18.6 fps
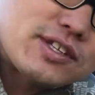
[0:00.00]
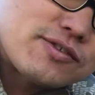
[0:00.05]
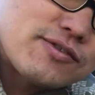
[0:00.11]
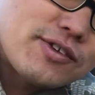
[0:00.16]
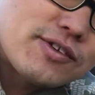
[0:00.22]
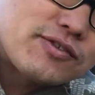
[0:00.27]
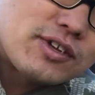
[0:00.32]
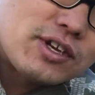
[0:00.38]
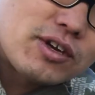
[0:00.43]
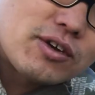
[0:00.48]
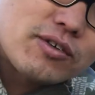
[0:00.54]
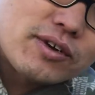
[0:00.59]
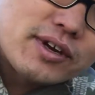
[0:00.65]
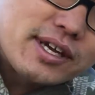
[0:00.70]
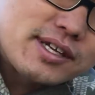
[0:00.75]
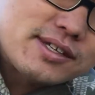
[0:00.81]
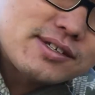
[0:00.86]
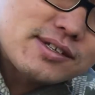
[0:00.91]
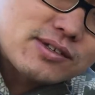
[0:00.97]
it's 50
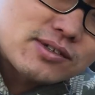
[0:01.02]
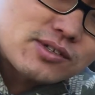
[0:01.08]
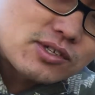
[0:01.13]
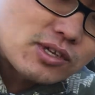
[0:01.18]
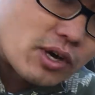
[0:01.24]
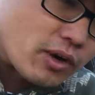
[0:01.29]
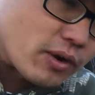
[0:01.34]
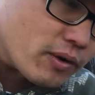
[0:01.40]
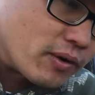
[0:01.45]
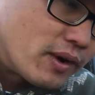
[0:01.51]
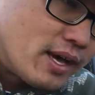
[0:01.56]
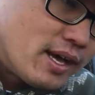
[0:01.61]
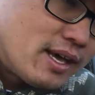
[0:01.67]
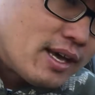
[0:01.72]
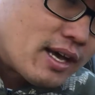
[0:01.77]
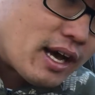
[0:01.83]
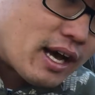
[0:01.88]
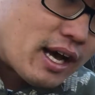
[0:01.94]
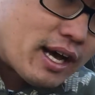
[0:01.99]
degrees, and so
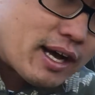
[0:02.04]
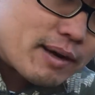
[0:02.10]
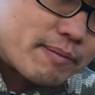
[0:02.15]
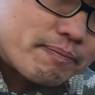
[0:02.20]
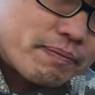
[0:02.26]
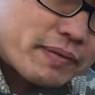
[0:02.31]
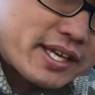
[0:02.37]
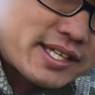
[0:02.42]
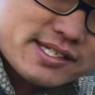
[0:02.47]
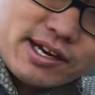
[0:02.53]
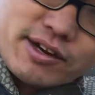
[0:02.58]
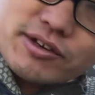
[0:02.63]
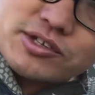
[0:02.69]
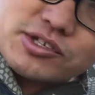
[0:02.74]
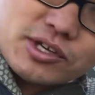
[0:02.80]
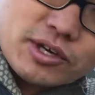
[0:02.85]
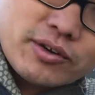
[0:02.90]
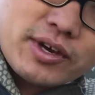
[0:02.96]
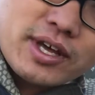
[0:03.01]
it's
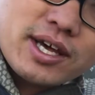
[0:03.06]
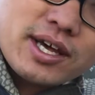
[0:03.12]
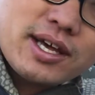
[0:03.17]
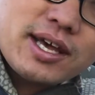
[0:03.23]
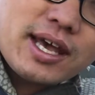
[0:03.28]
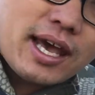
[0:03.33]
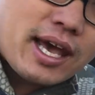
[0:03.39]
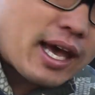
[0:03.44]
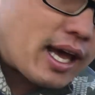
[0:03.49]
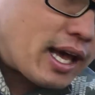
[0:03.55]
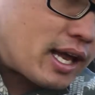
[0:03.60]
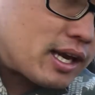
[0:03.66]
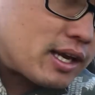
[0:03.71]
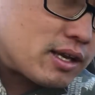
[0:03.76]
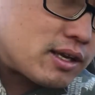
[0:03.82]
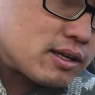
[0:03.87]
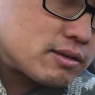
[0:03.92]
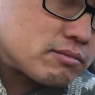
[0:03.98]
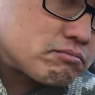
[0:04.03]
Arizona,
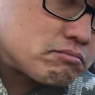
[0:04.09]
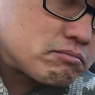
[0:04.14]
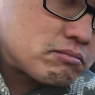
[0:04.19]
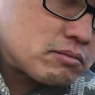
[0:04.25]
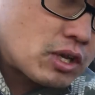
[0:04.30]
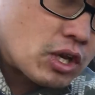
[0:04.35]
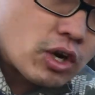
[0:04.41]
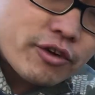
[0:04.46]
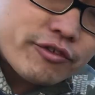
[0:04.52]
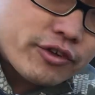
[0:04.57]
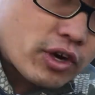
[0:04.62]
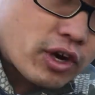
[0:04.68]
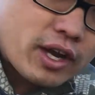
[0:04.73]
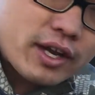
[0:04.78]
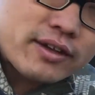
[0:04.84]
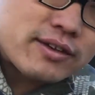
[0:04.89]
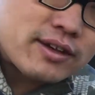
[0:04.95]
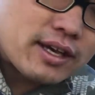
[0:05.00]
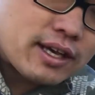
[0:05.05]
and you know, if you're
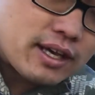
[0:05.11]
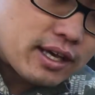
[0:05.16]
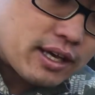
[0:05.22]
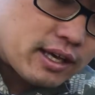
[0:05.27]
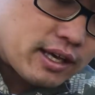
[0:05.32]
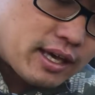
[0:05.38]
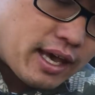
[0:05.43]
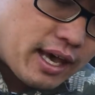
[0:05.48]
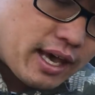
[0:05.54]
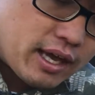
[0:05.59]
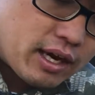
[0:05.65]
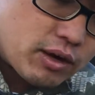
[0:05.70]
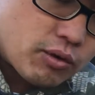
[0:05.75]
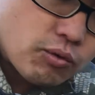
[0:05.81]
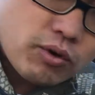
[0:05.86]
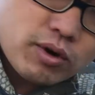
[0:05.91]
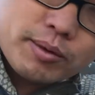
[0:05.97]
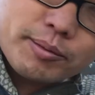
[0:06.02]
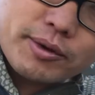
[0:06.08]
hunting in a
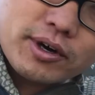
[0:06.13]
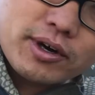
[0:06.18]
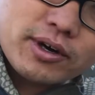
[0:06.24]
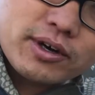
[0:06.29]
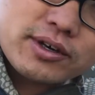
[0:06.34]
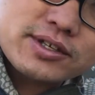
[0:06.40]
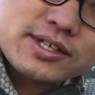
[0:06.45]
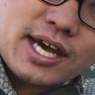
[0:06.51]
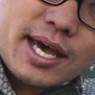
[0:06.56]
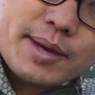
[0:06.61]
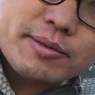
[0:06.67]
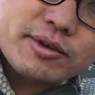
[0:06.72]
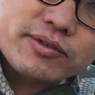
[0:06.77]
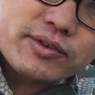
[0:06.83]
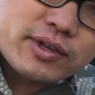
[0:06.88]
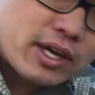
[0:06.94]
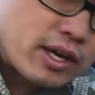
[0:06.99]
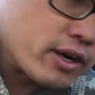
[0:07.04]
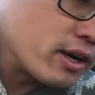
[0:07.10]
warmer time
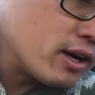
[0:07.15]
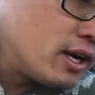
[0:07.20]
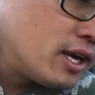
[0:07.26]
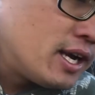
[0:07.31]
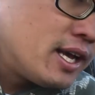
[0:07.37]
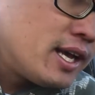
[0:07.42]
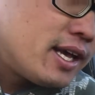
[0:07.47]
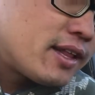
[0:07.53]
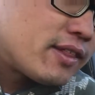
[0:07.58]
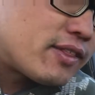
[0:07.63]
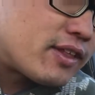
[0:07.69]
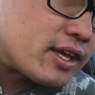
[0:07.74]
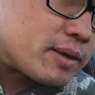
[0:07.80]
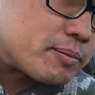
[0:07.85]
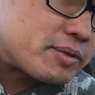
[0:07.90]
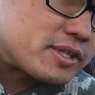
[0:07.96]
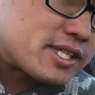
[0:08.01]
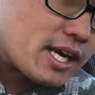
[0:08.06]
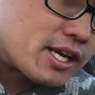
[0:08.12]
of year, then
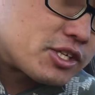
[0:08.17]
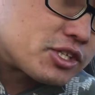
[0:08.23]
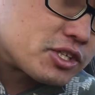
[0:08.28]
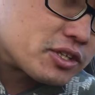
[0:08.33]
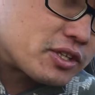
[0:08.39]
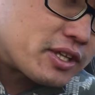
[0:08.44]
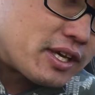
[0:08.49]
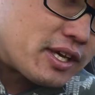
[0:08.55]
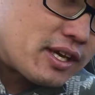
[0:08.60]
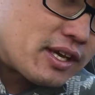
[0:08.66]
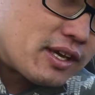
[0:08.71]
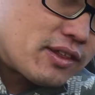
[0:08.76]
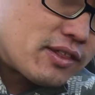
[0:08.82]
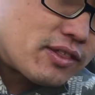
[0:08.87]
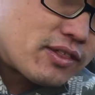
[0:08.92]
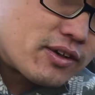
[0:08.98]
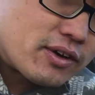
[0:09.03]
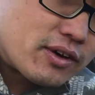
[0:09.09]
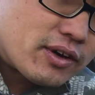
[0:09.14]
potentially
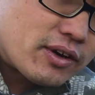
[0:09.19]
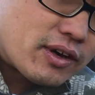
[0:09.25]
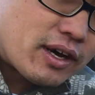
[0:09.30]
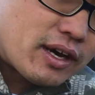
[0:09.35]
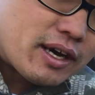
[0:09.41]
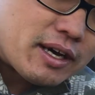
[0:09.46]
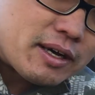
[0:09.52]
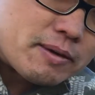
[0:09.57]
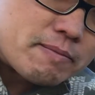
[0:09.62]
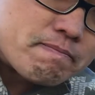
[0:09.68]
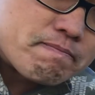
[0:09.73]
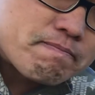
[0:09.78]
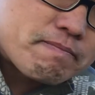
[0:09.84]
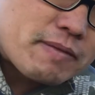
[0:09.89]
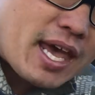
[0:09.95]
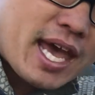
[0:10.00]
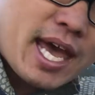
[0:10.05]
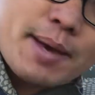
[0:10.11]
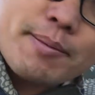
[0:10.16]
the
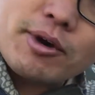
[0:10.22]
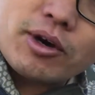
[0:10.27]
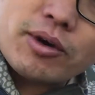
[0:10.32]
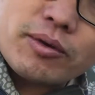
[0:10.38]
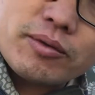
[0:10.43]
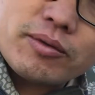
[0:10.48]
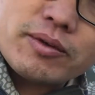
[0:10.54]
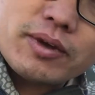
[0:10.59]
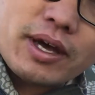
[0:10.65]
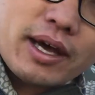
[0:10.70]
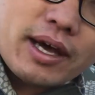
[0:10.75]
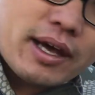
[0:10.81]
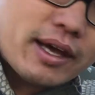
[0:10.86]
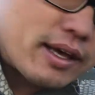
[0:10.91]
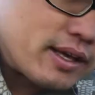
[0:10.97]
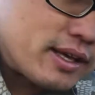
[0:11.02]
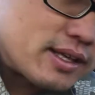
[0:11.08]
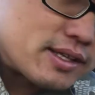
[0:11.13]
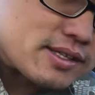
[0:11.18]
ammo
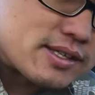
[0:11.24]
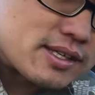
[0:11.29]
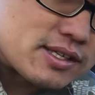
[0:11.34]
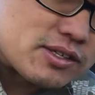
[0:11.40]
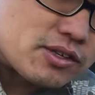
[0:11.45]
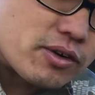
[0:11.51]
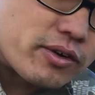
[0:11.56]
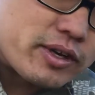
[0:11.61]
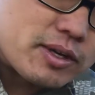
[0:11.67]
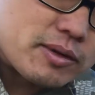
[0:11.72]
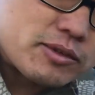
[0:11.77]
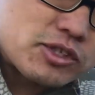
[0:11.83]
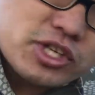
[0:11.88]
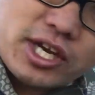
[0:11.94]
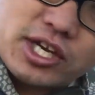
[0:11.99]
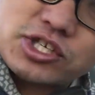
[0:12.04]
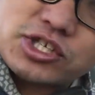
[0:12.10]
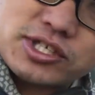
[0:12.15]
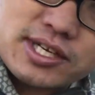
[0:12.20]
is going to
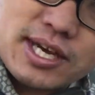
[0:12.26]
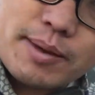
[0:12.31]
change in